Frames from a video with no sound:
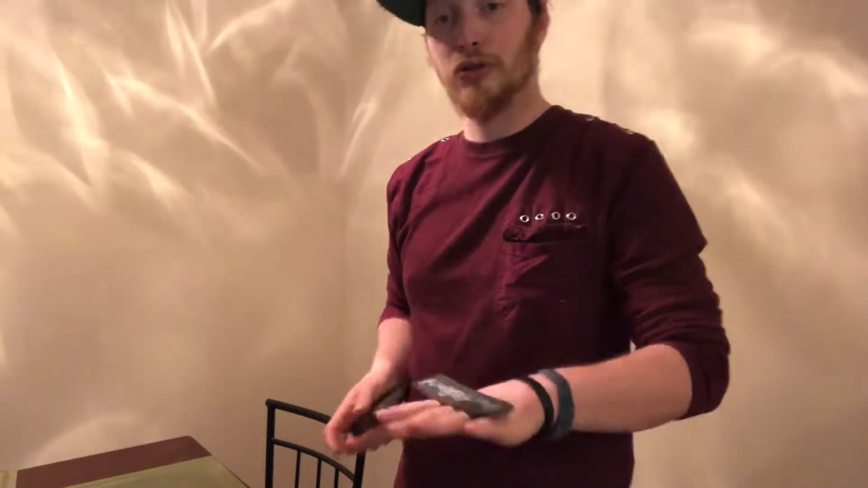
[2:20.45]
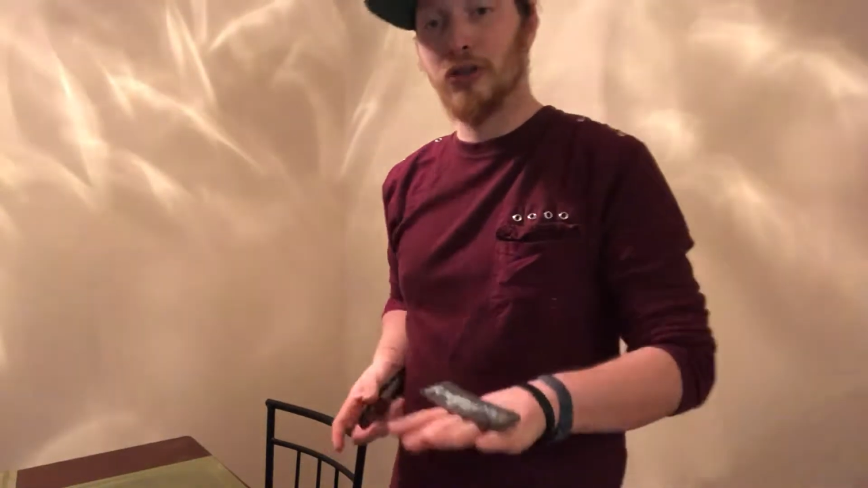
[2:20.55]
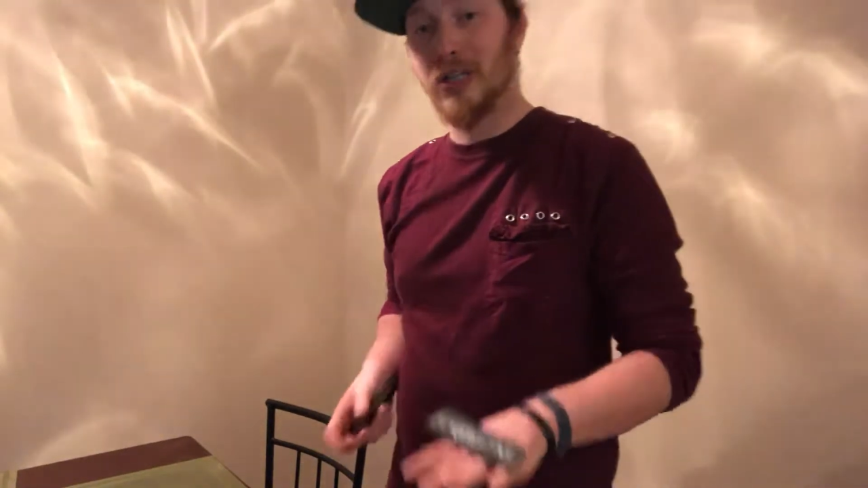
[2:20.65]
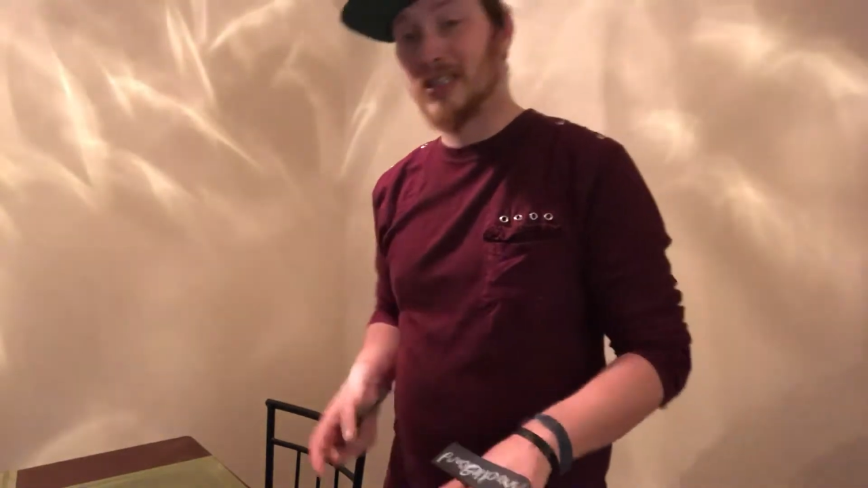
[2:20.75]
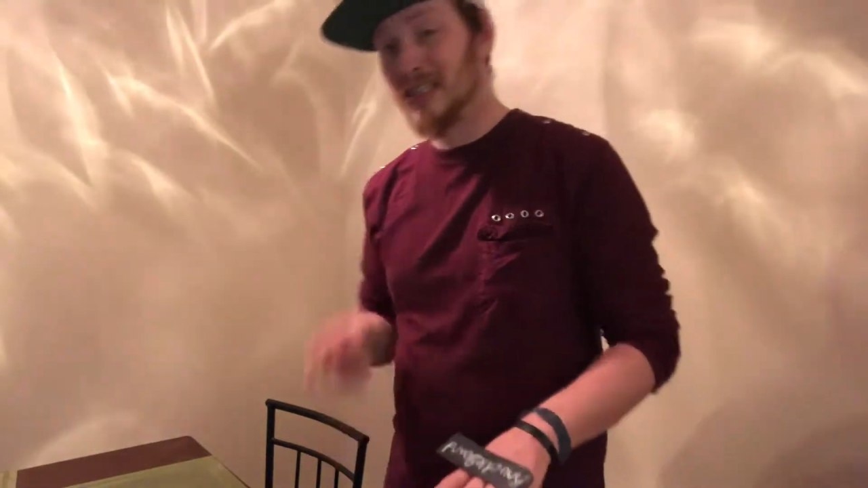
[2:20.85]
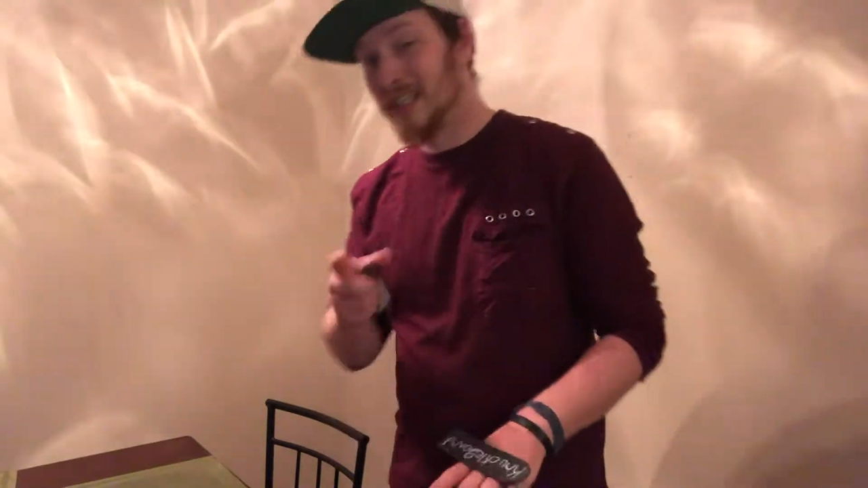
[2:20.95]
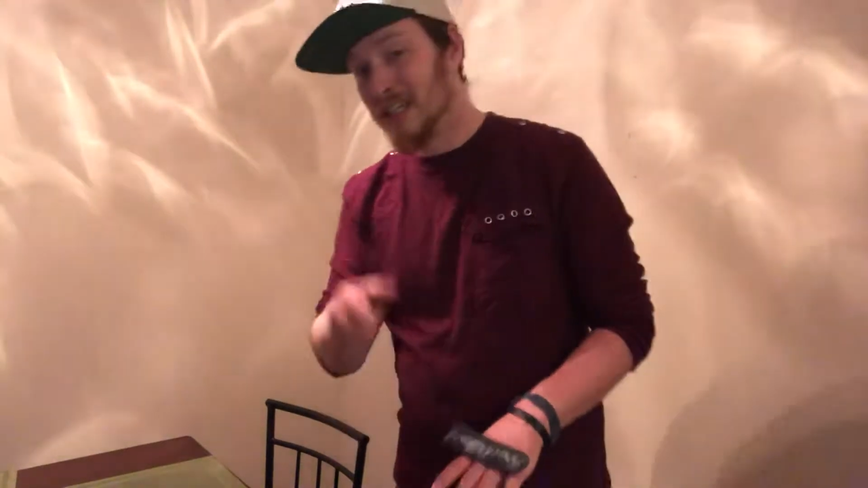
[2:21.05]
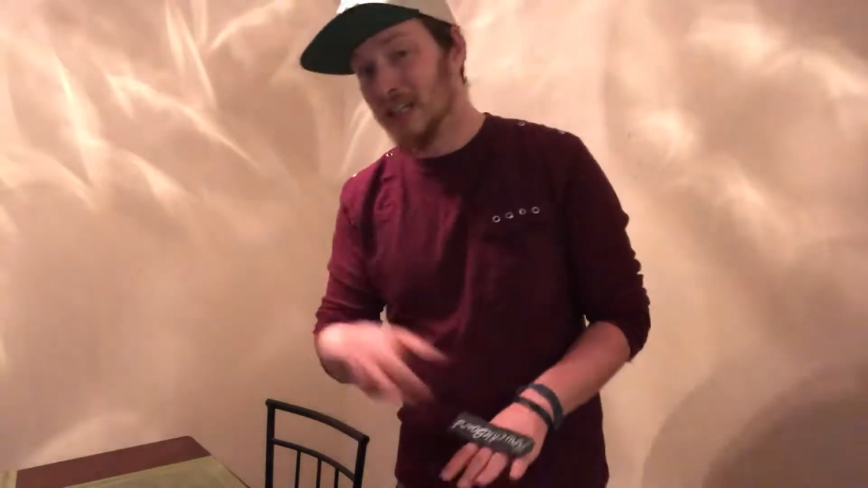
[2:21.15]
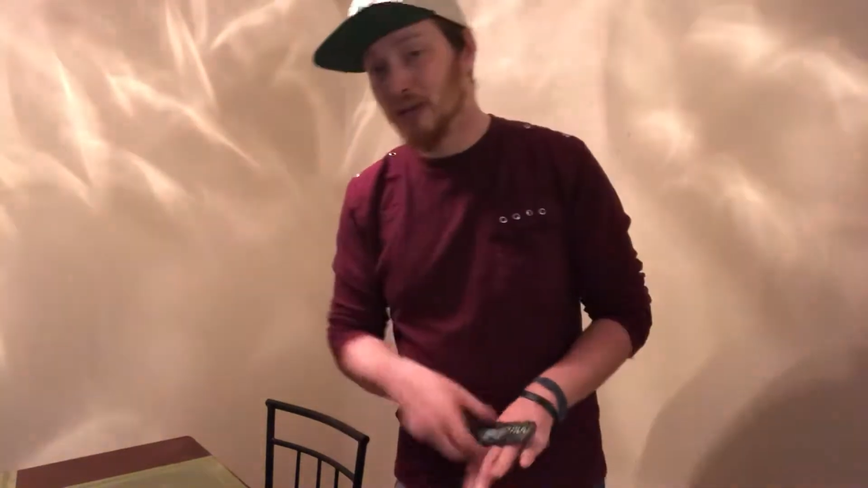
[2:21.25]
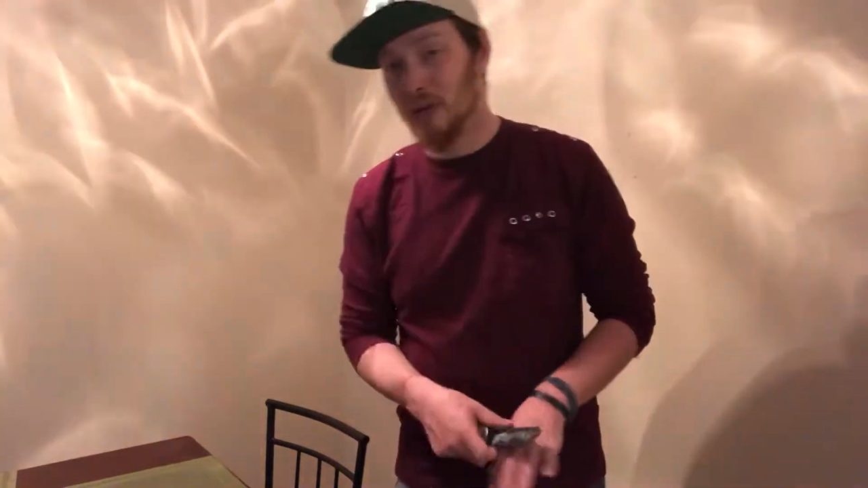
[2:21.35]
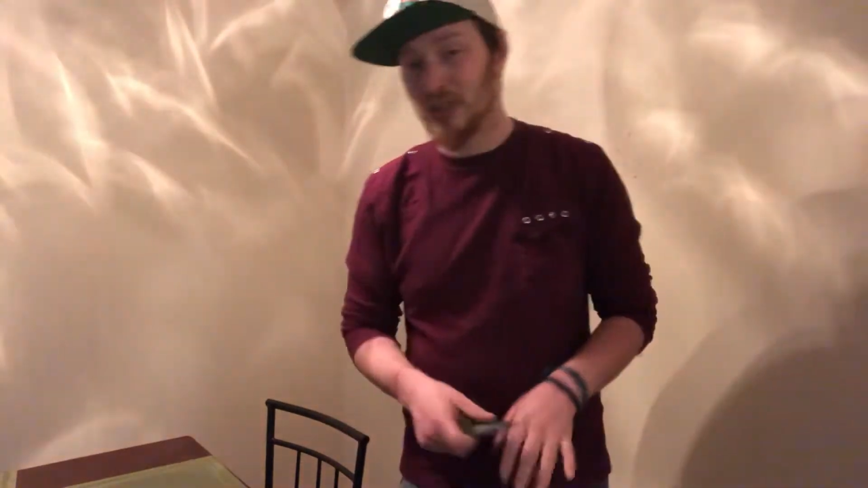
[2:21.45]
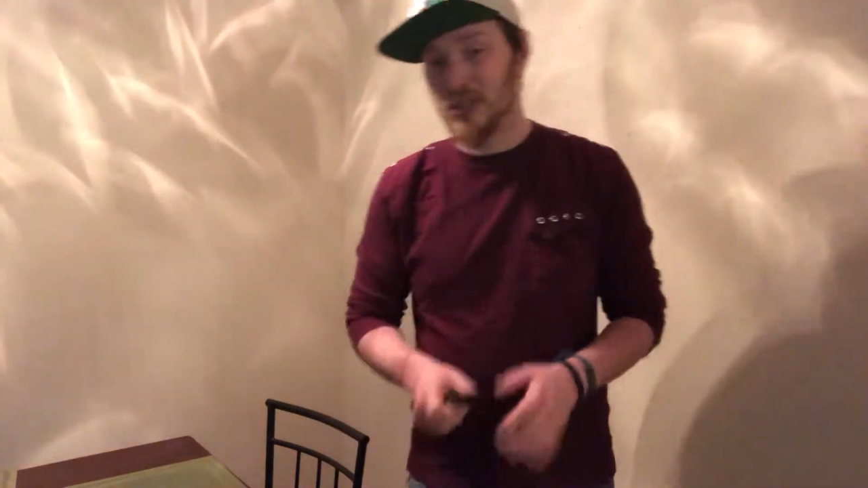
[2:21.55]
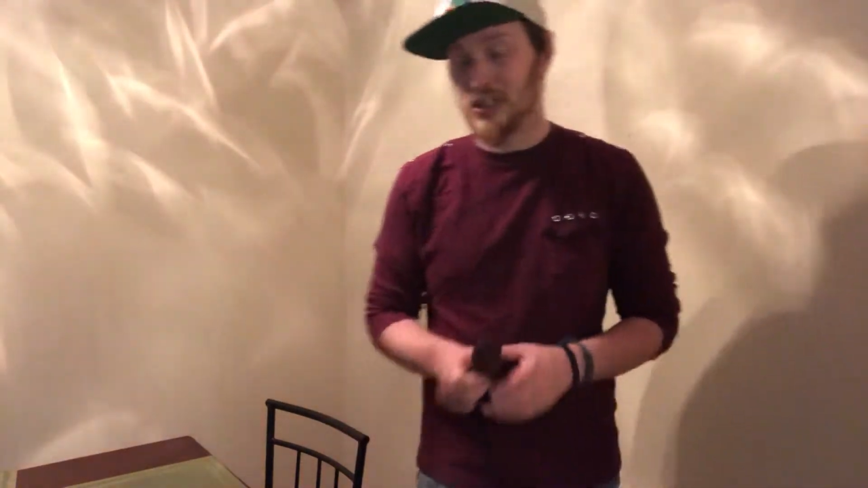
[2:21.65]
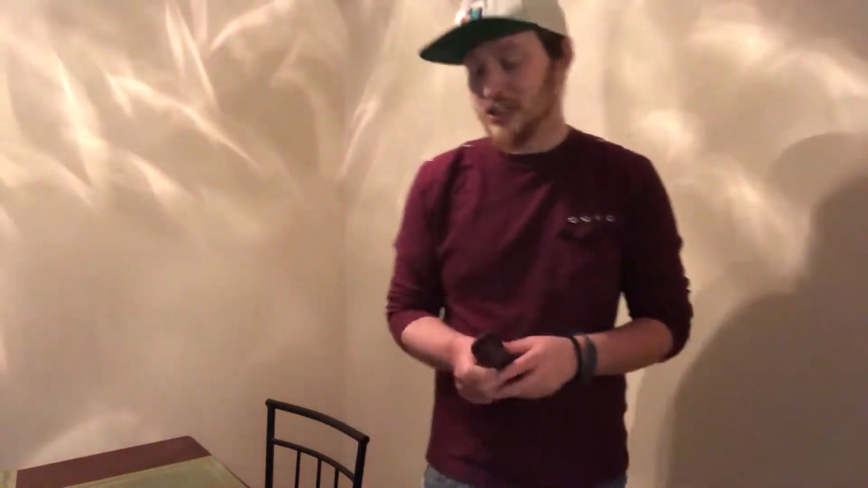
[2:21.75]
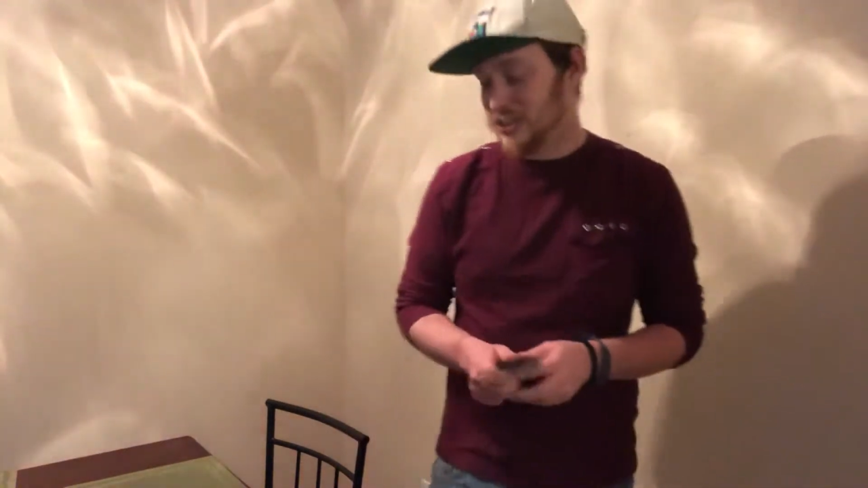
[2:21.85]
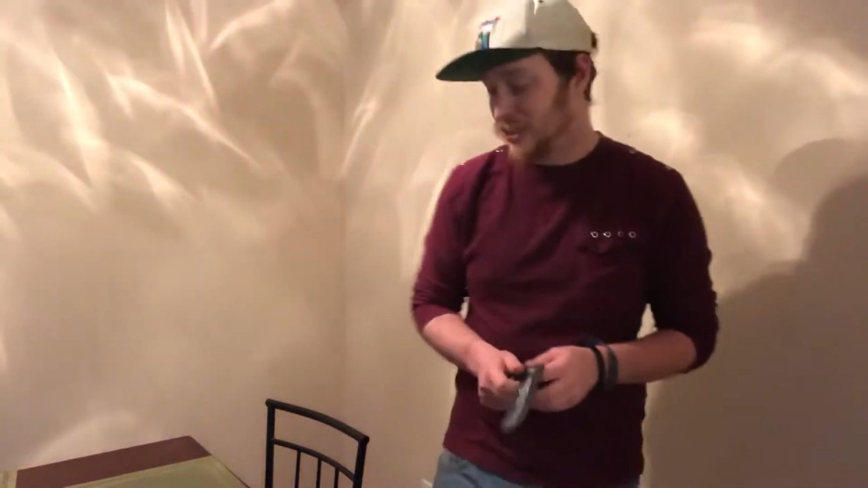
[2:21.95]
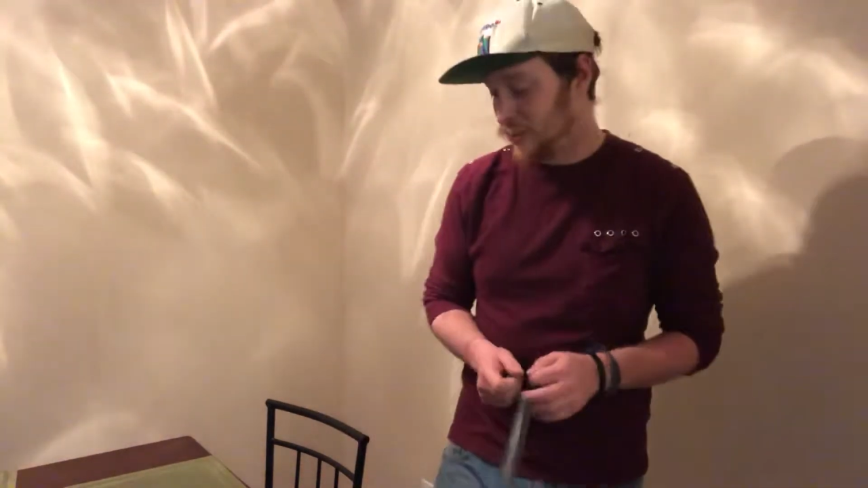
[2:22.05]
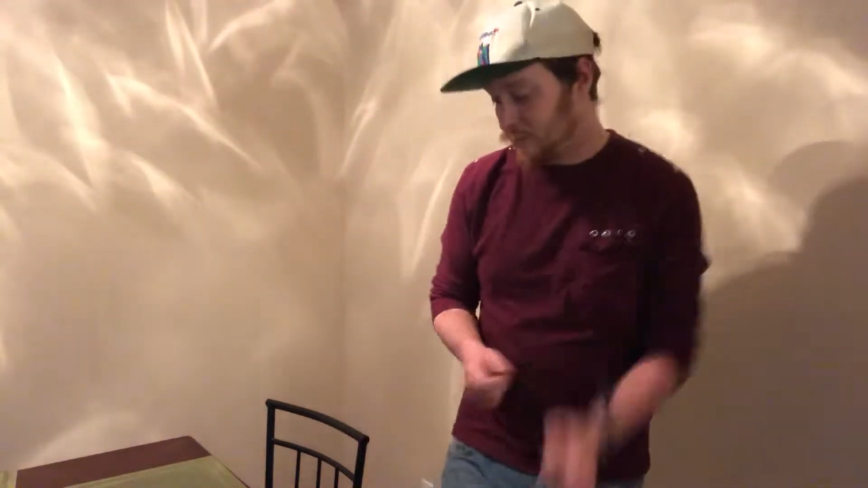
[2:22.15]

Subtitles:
tricks. The question is